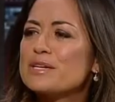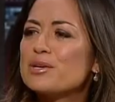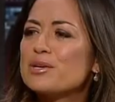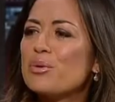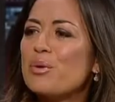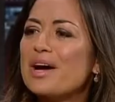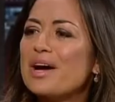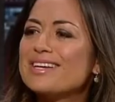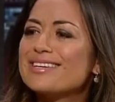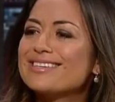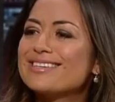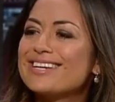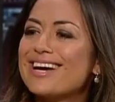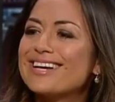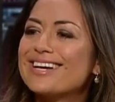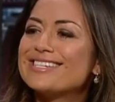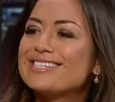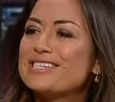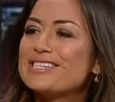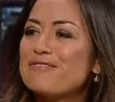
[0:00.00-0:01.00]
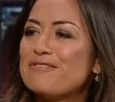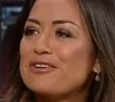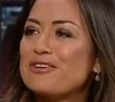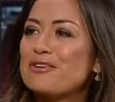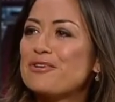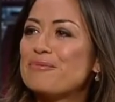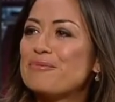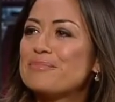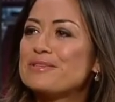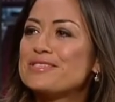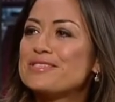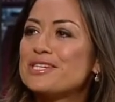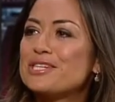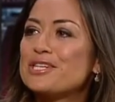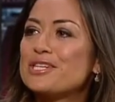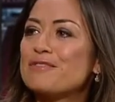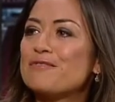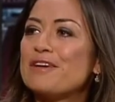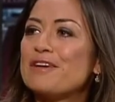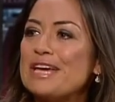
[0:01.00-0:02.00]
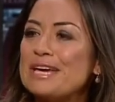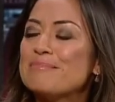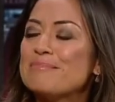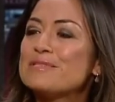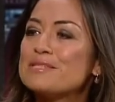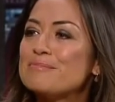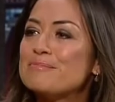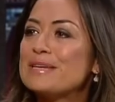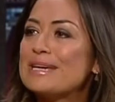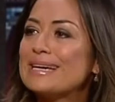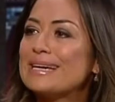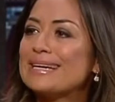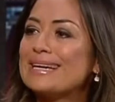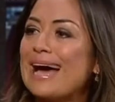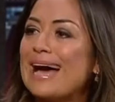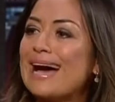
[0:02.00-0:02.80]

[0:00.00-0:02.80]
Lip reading: be quite a difficult position for him to be in